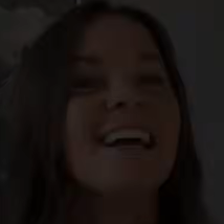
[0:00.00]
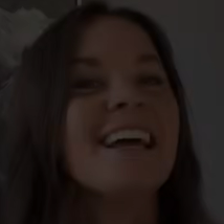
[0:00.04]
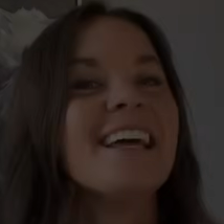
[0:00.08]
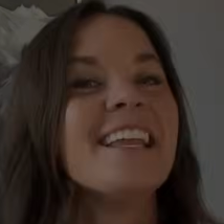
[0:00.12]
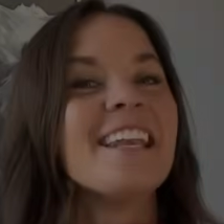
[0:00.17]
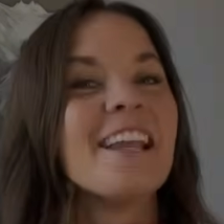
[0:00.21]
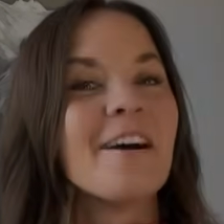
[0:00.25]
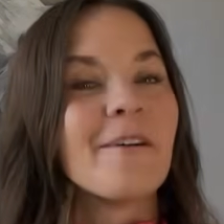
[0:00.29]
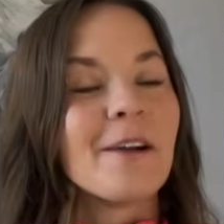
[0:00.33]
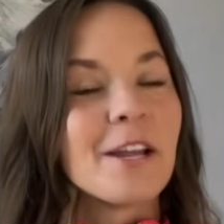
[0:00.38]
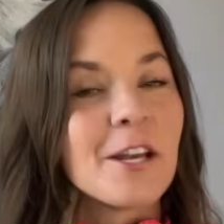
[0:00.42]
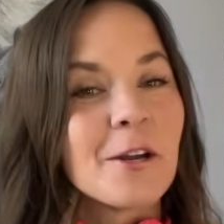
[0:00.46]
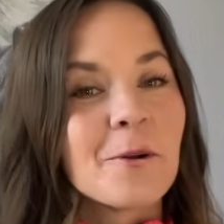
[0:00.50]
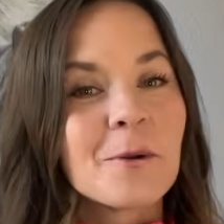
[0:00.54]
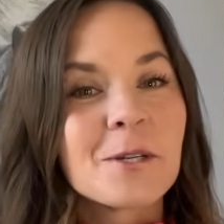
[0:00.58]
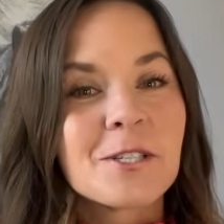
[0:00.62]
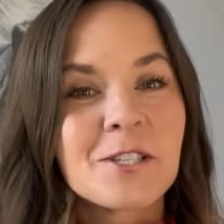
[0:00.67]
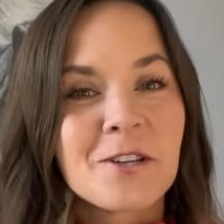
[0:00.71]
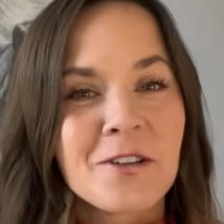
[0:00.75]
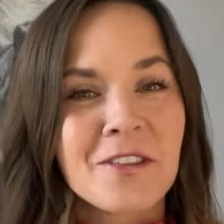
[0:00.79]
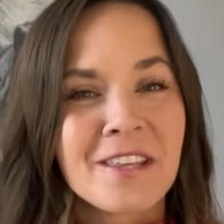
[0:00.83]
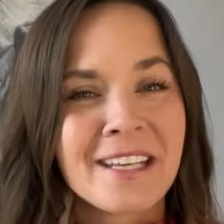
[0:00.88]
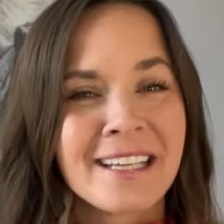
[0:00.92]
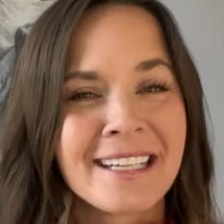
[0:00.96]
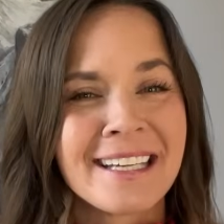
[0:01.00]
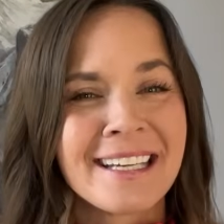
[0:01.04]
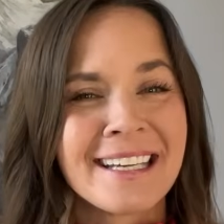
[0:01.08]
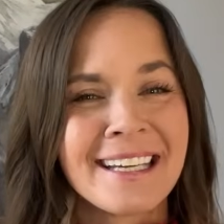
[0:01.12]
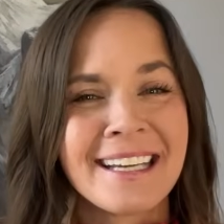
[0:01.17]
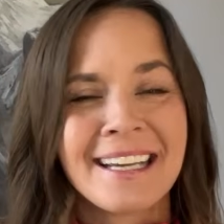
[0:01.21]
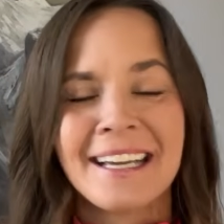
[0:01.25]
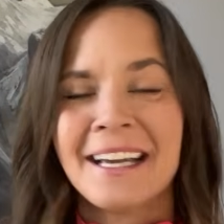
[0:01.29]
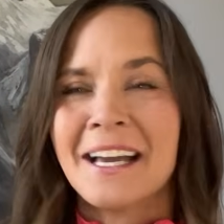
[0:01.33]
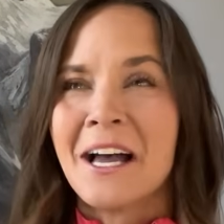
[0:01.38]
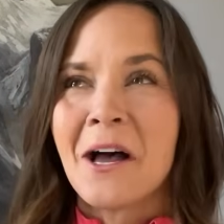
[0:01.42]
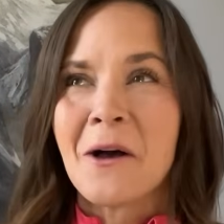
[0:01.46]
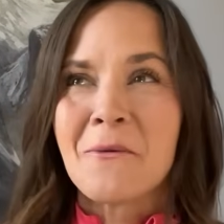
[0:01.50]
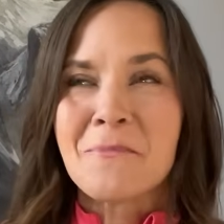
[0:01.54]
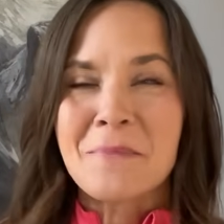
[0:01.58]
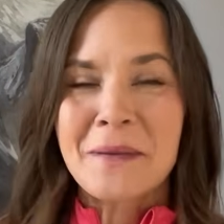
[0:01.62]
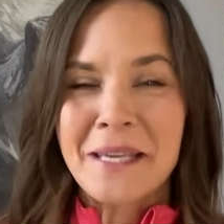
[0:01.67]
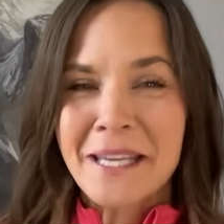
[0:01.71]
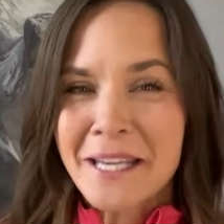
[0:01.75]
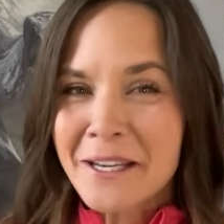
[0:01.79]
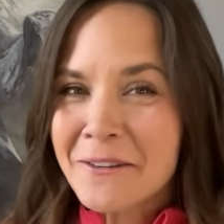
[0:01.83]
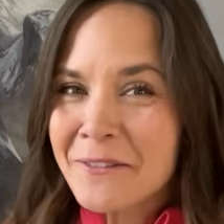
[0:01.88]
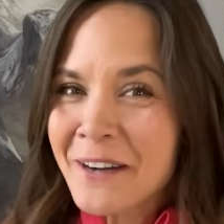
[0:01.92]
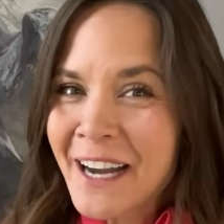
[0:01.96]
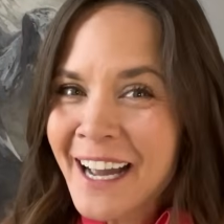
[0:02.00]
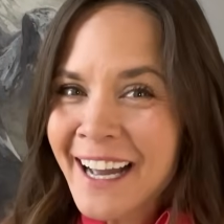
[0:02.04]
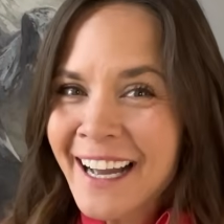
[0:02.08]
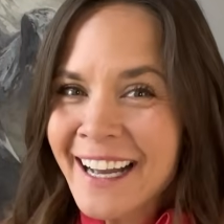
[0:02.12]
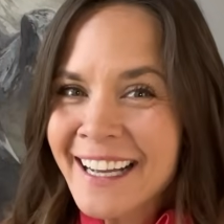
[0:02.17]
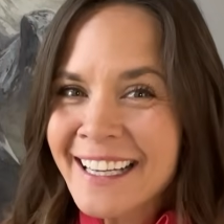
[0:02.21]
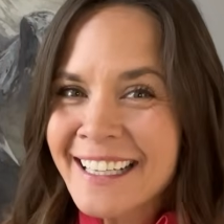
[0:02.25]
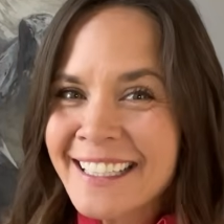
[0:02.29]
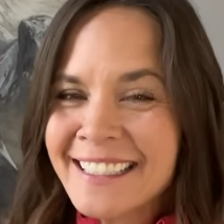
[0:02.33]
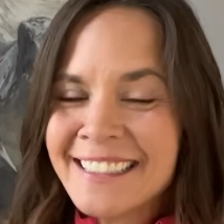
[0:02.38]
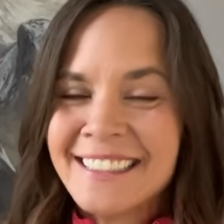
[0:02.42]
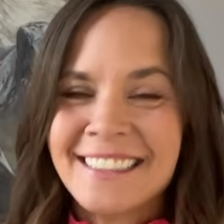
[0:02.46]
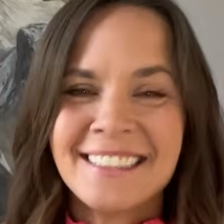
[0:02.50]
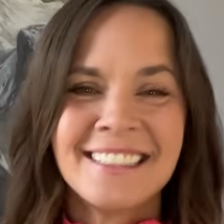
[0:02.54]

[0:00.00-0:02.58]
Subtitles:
Now, I know what you're thinking. A pee rag?